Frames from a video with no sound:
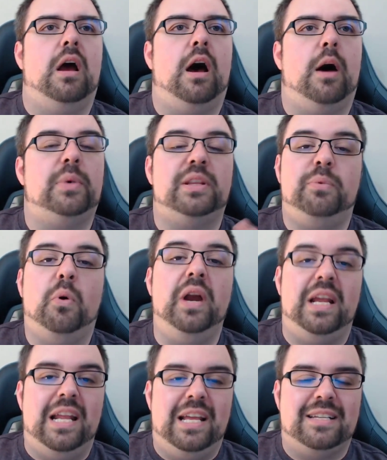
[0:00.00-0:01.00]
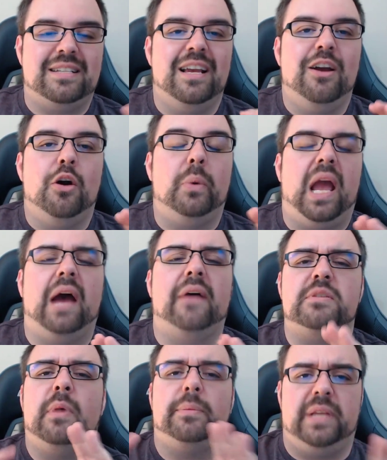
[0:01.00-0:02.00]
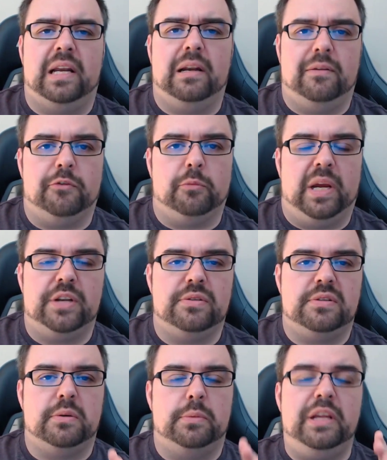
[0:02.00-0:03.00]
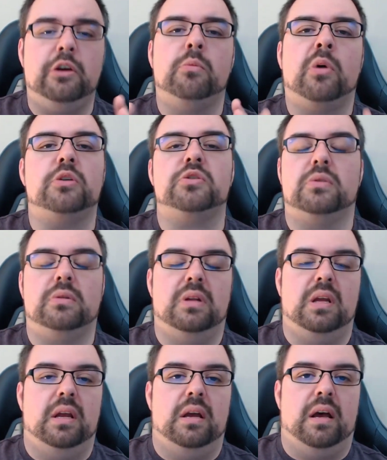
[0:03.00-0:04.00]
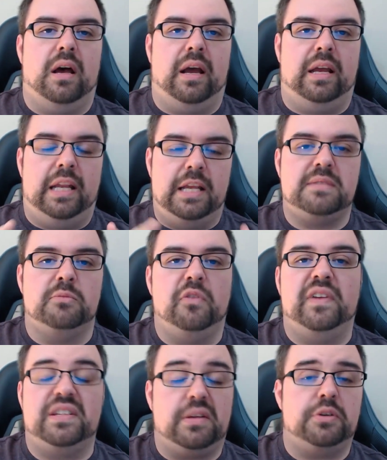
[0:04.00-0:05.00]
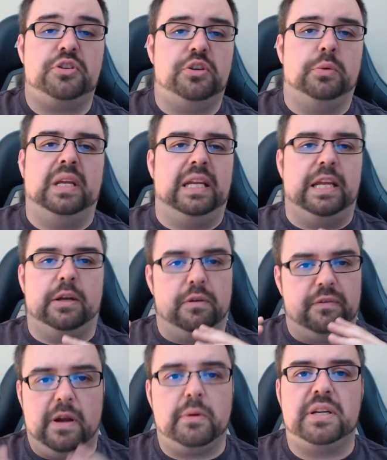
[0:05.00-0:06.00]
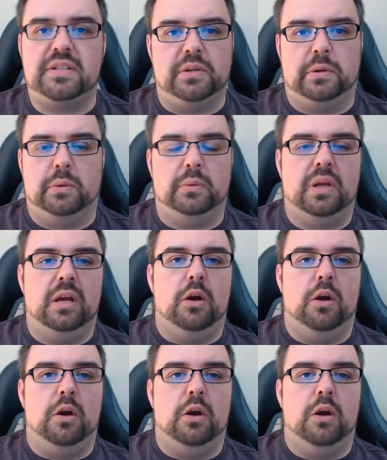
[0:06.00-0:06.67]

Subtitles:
But the point is, we some updated information. So Neil Marshall and his movie start shooting here very soon.